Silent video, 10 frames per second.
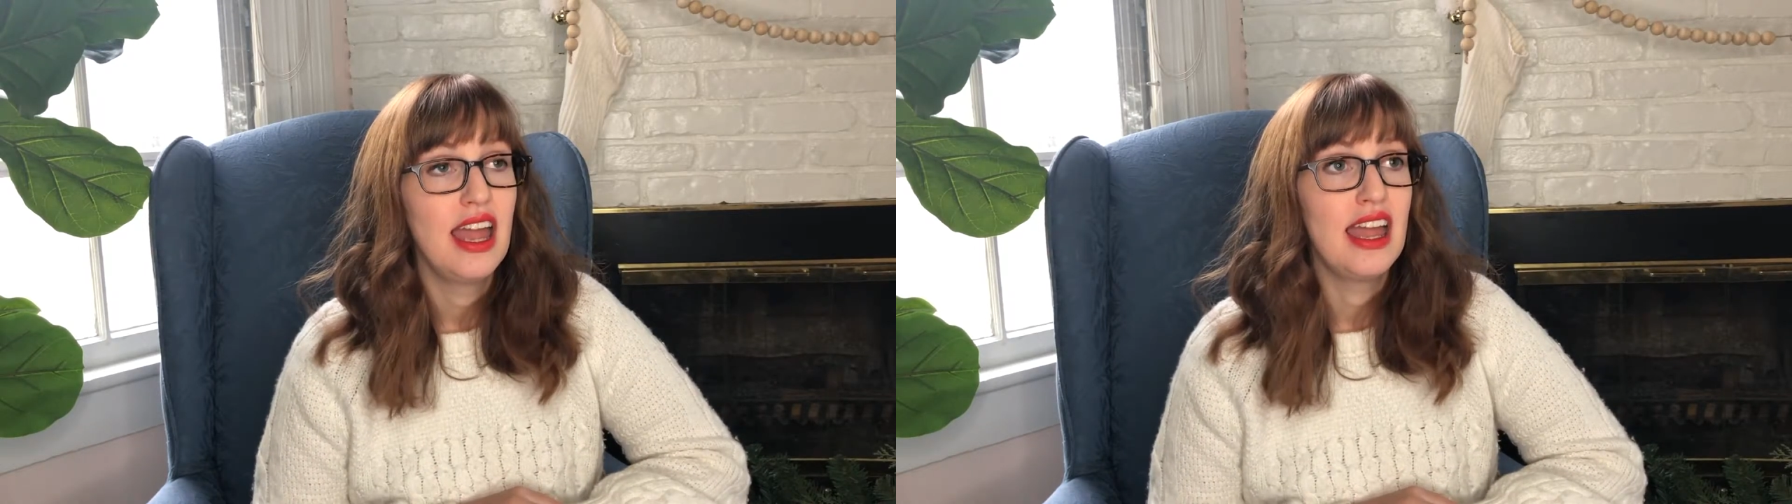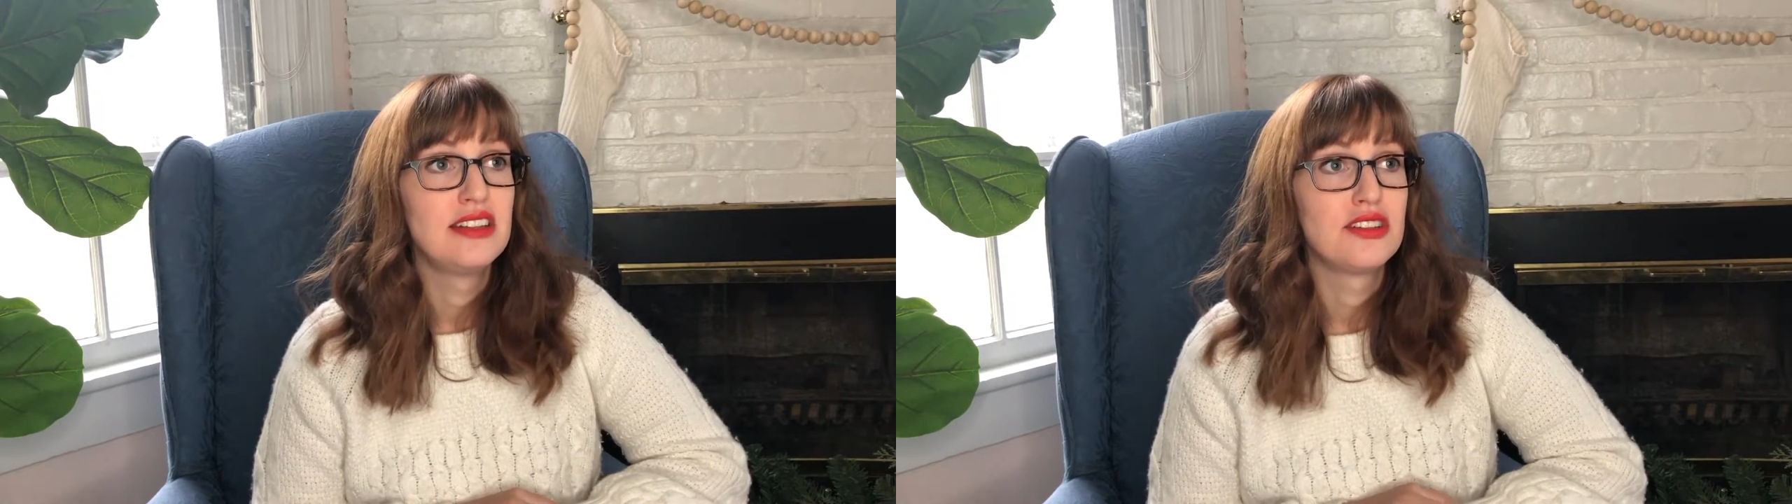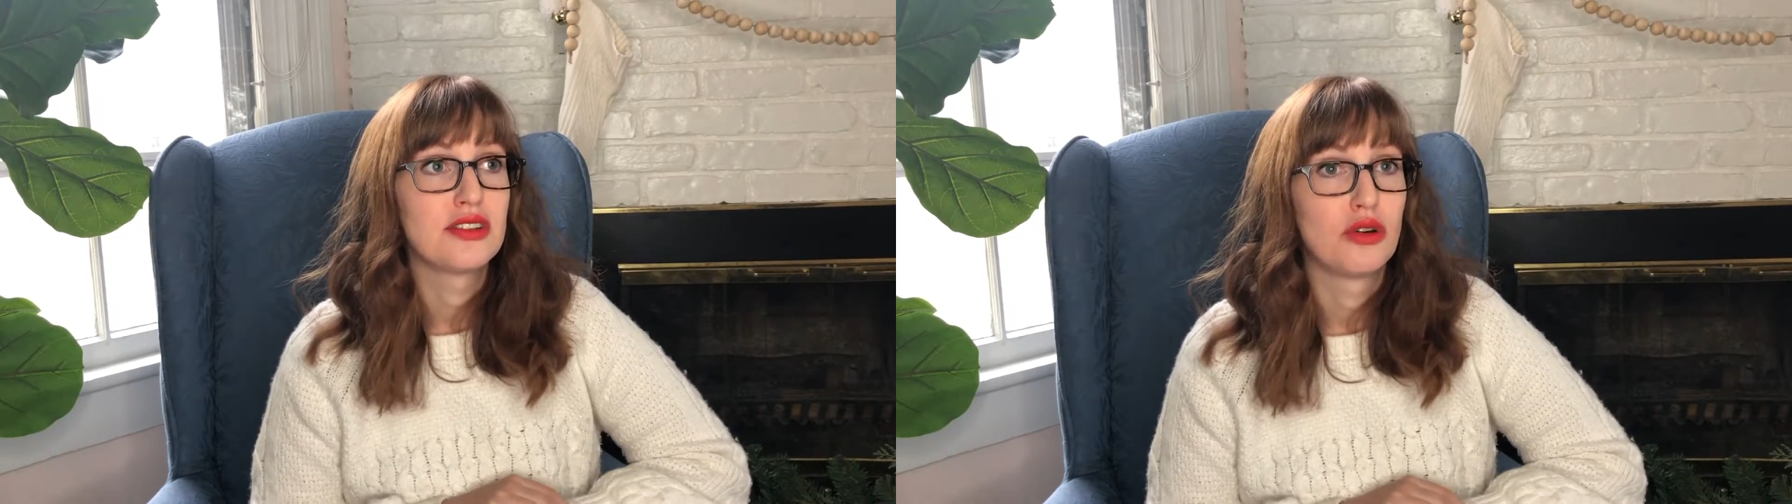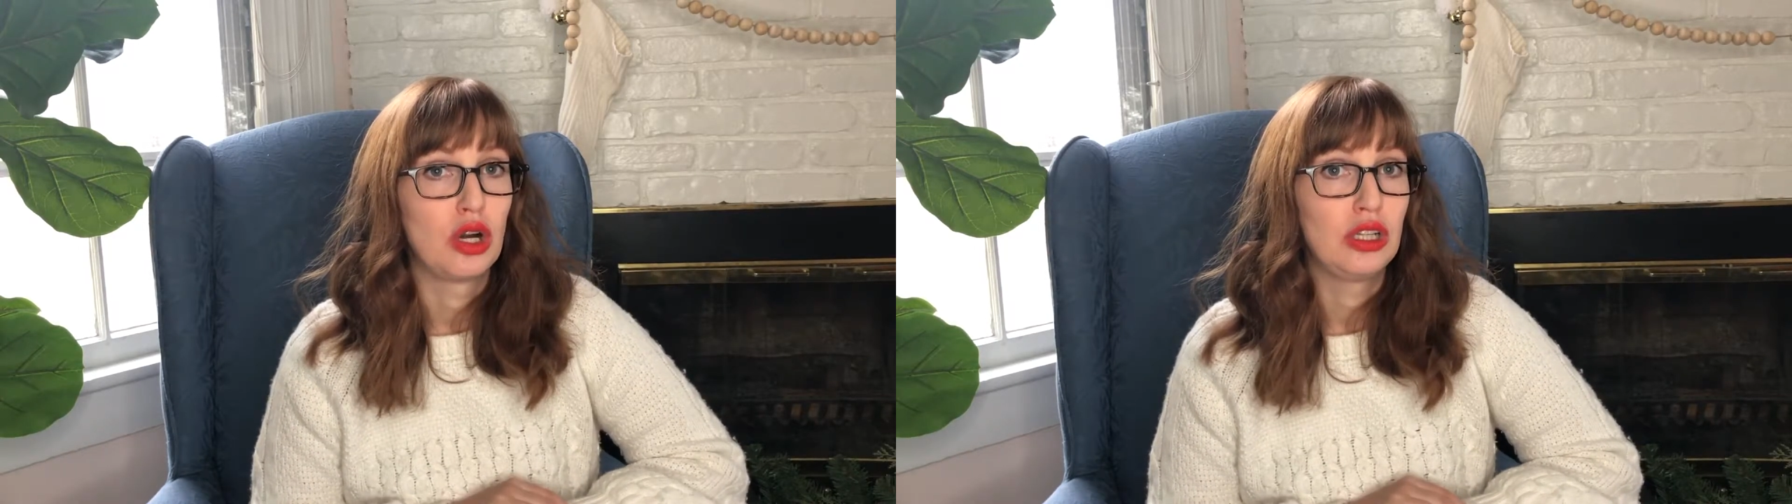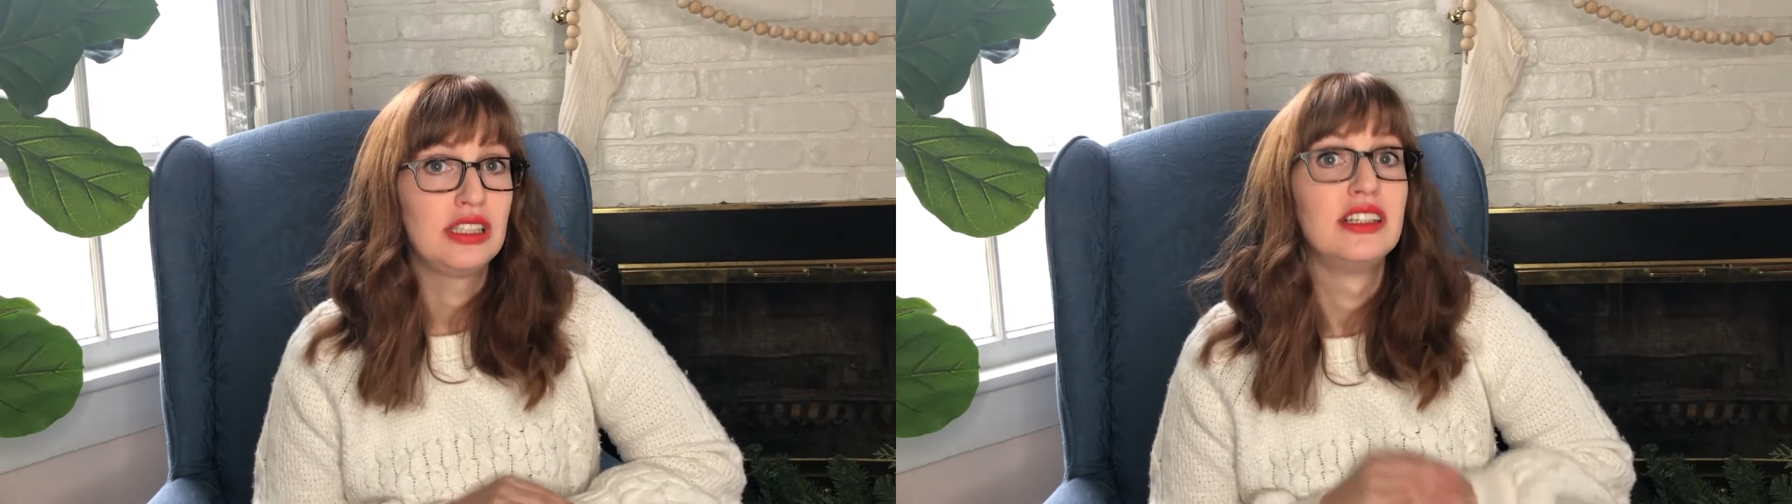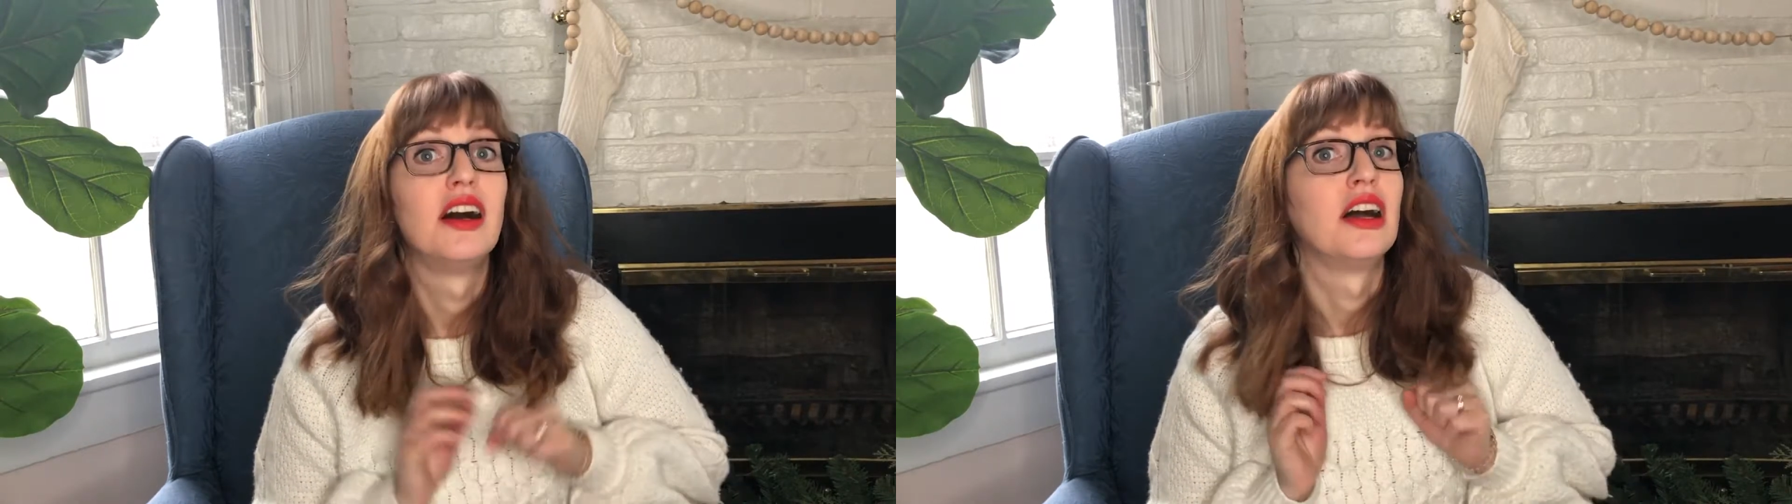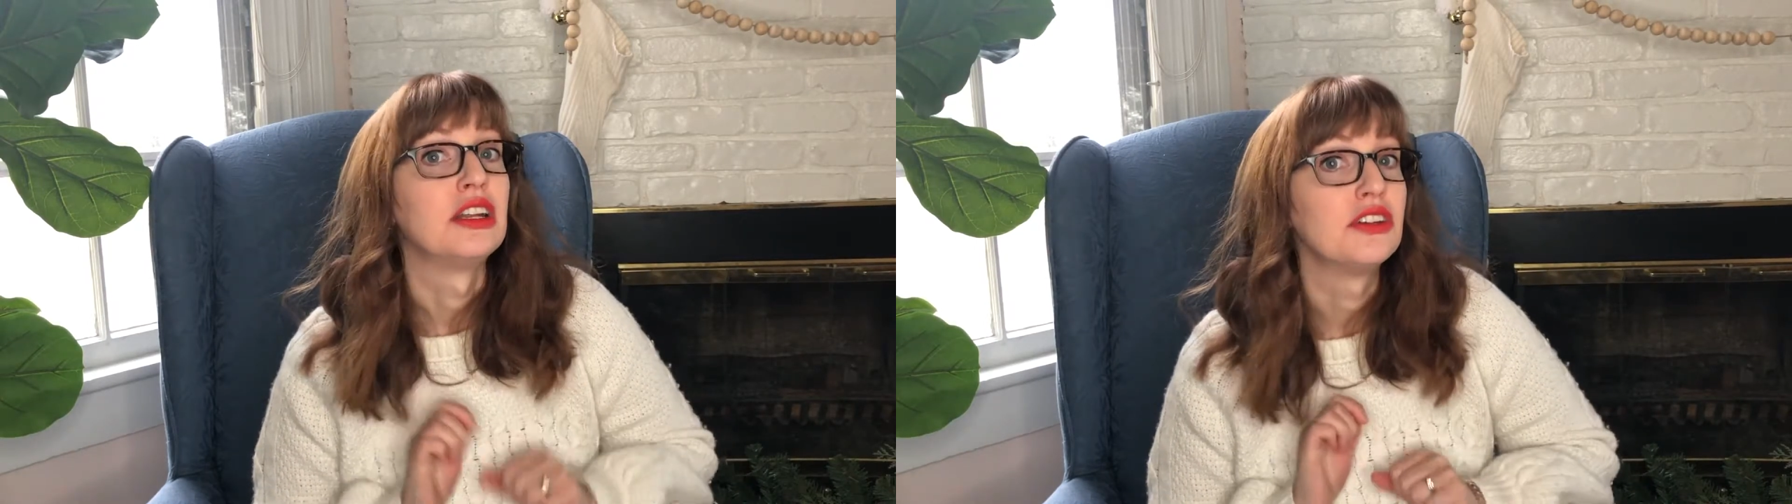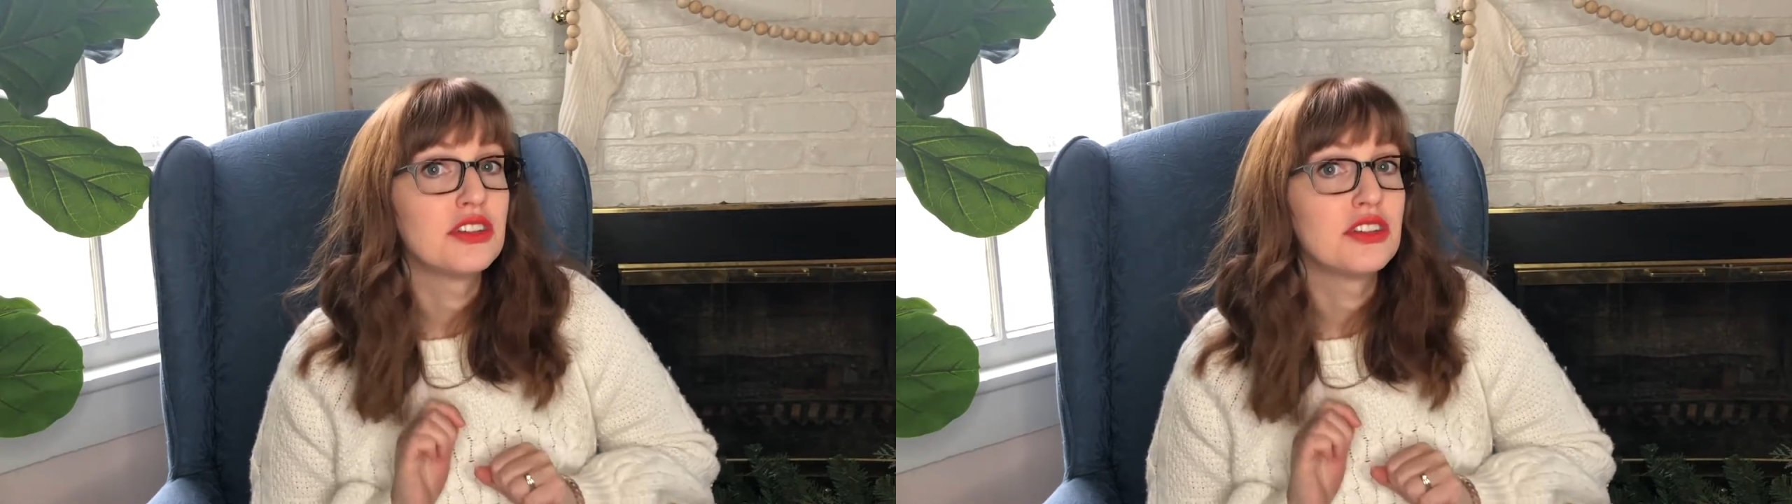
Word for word: and just crawling under